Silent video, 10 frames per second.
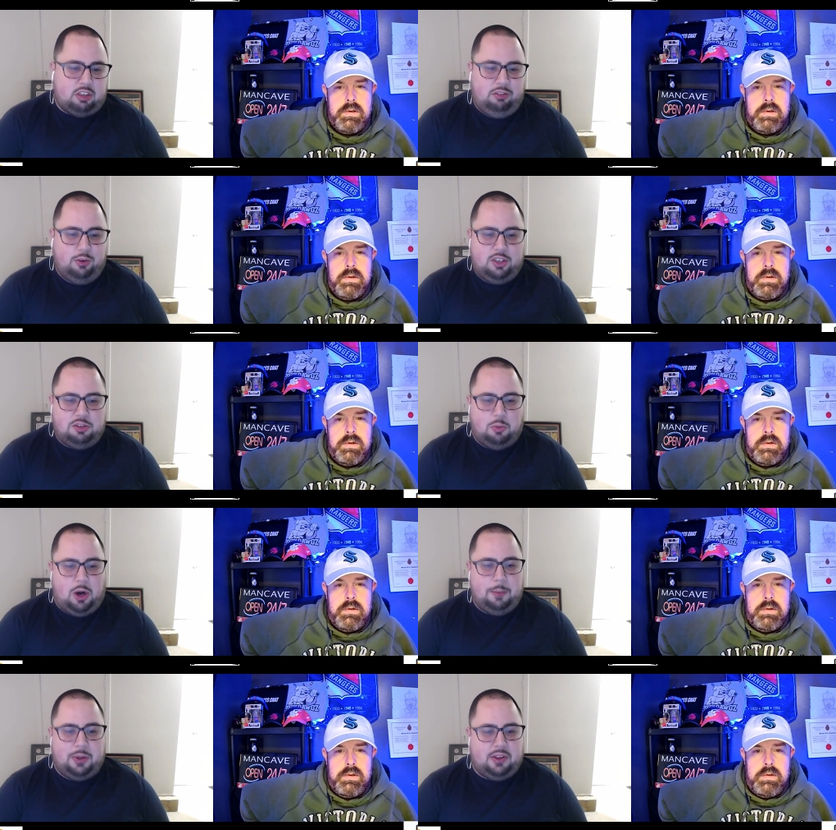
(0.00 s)
Speaker 1: Florida's
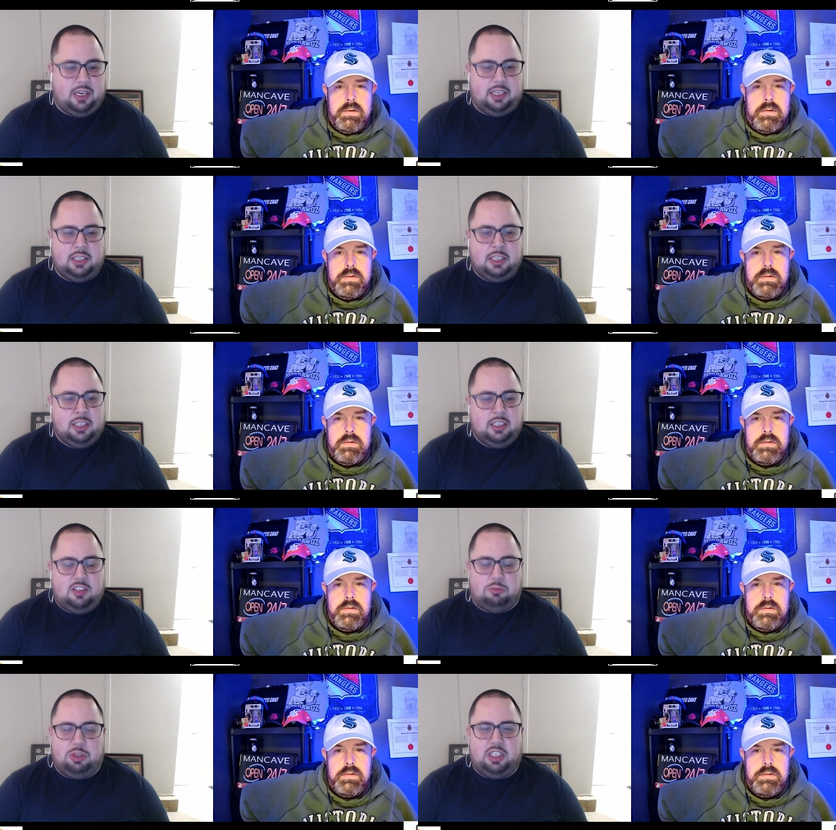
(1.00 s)
won with uh,
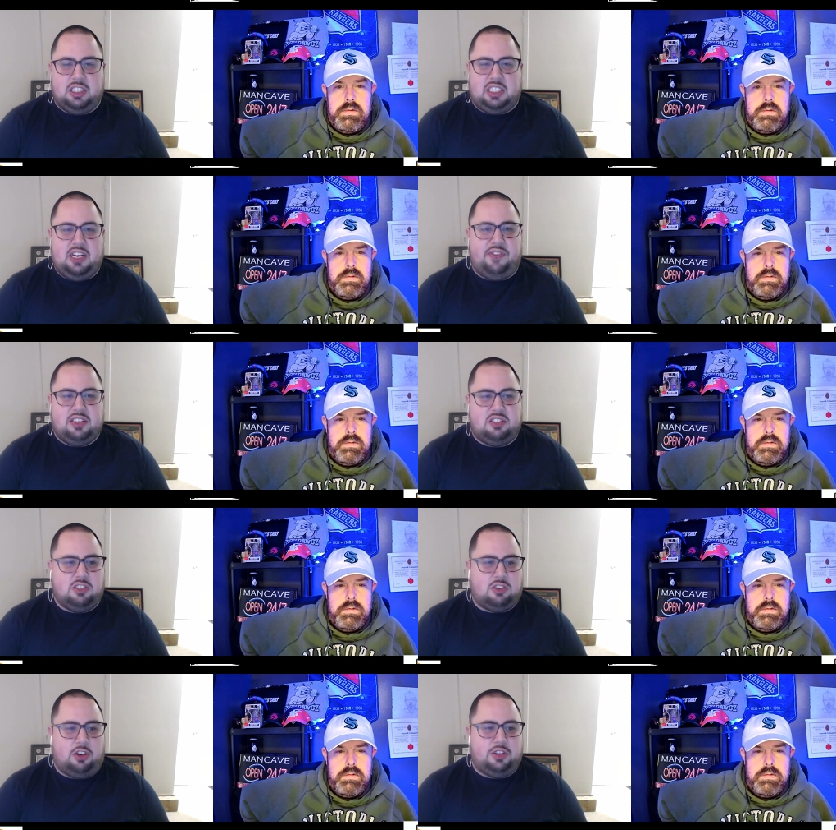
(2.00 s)
some really good defense
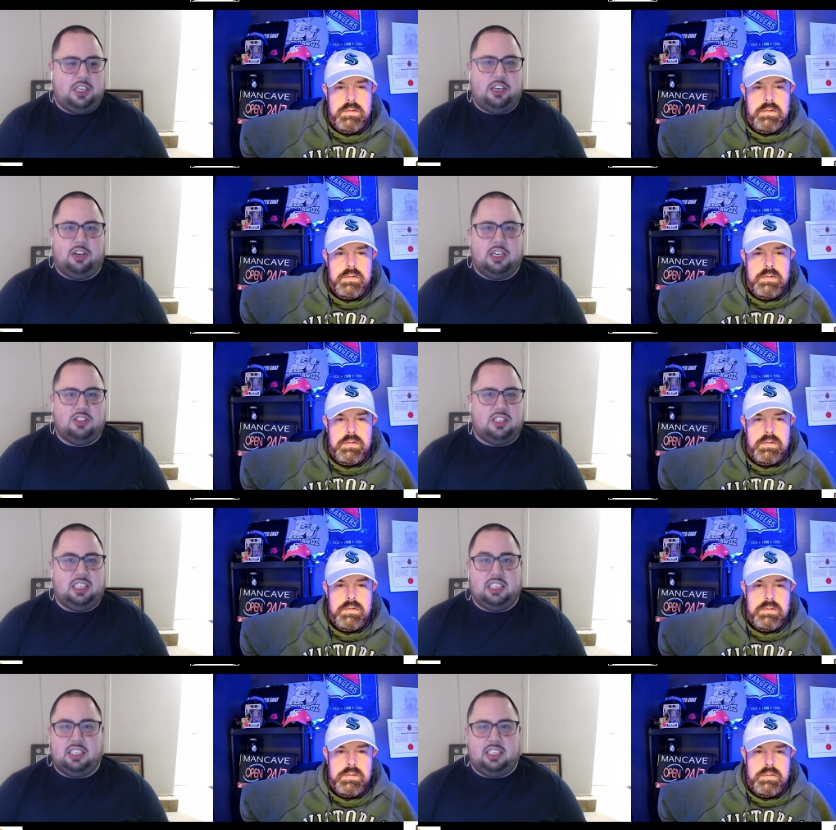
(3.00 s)
to start the year, and I just
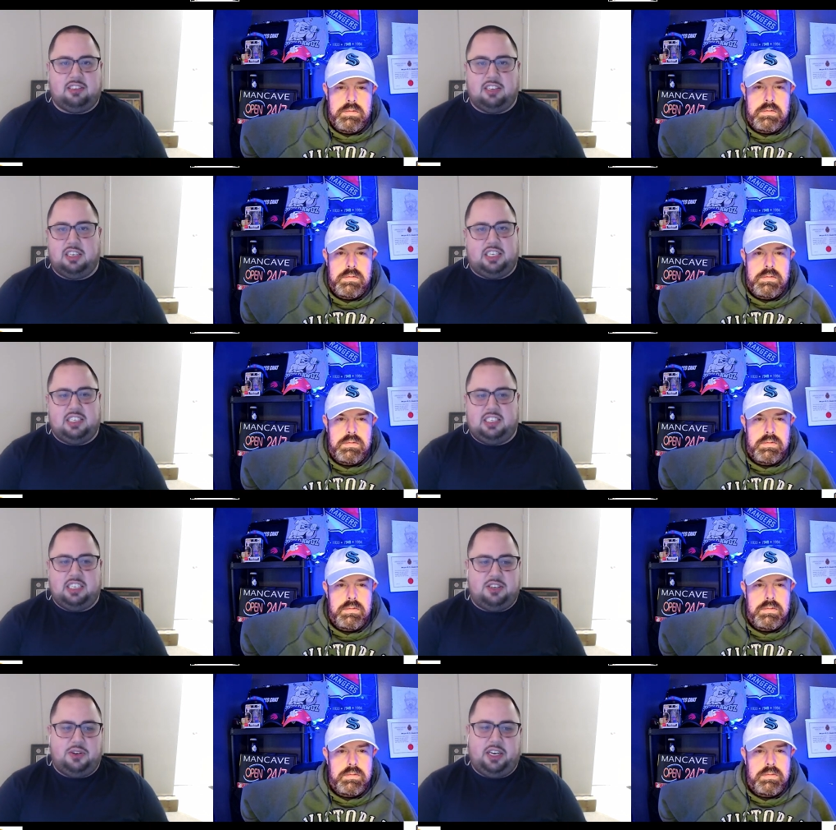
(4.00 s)
think that it's going to
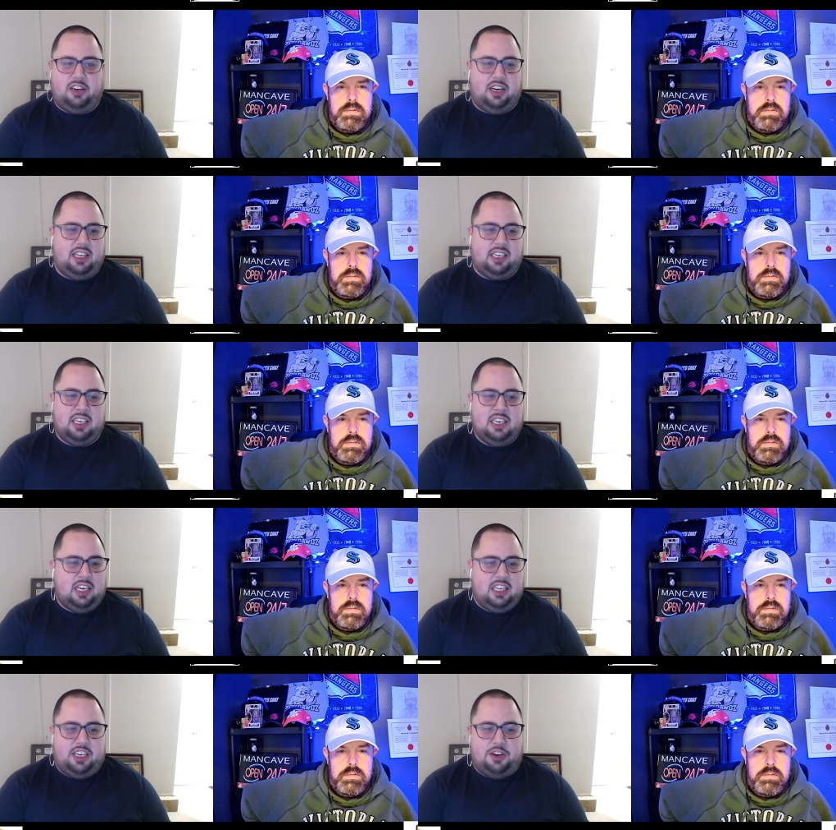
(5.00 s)
continue here. I think
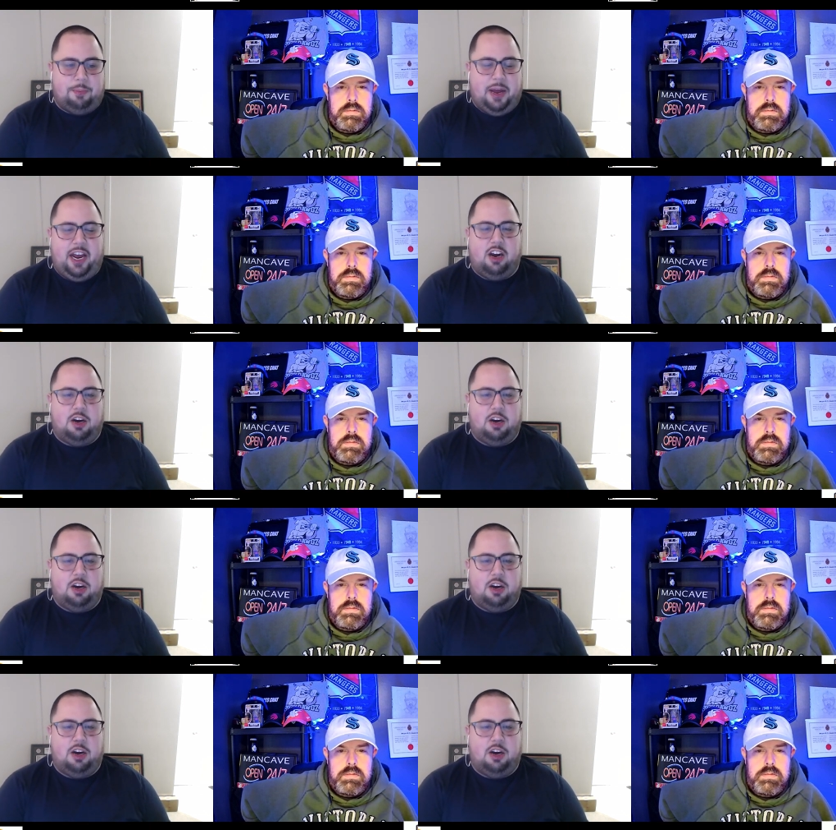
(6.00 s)
I think you're bang